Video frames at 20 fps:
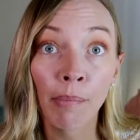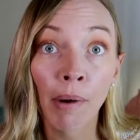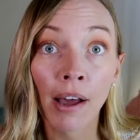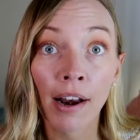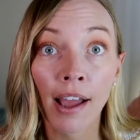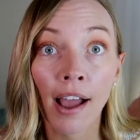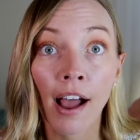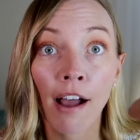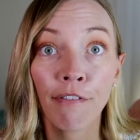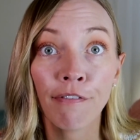about
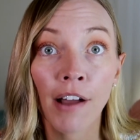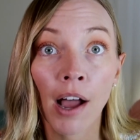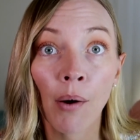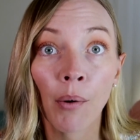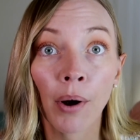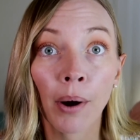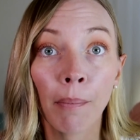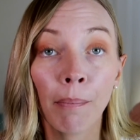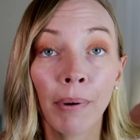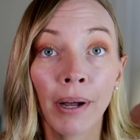a half
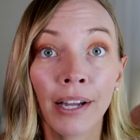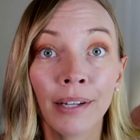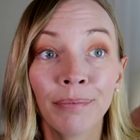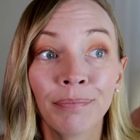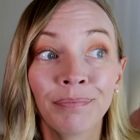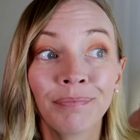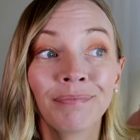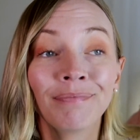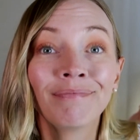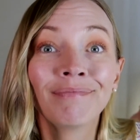hour, but
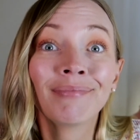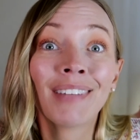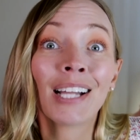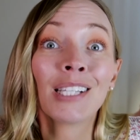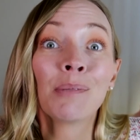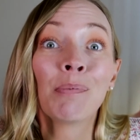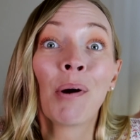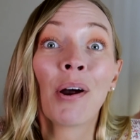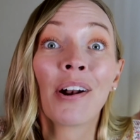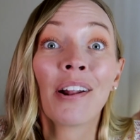
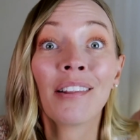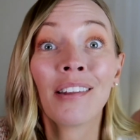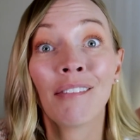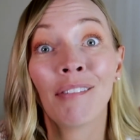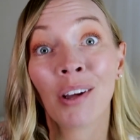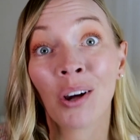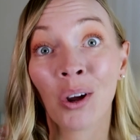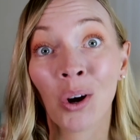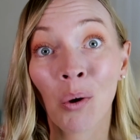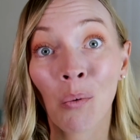that's part of
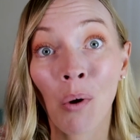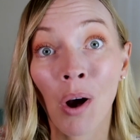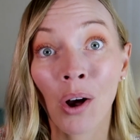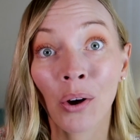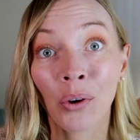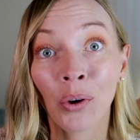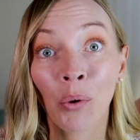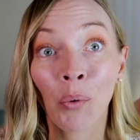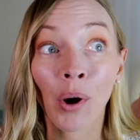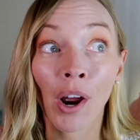living on
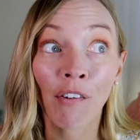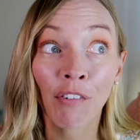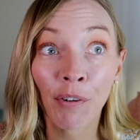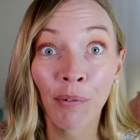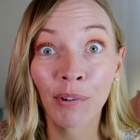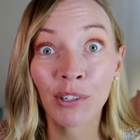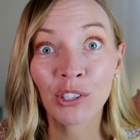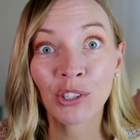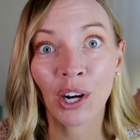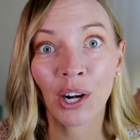Oahu, where
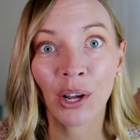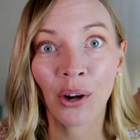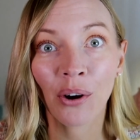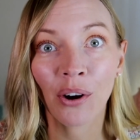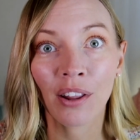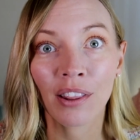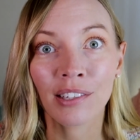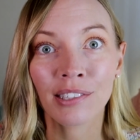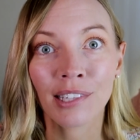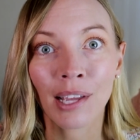everyone's trying to go
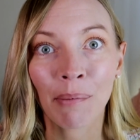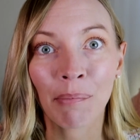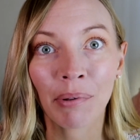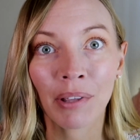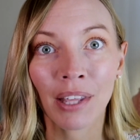to the same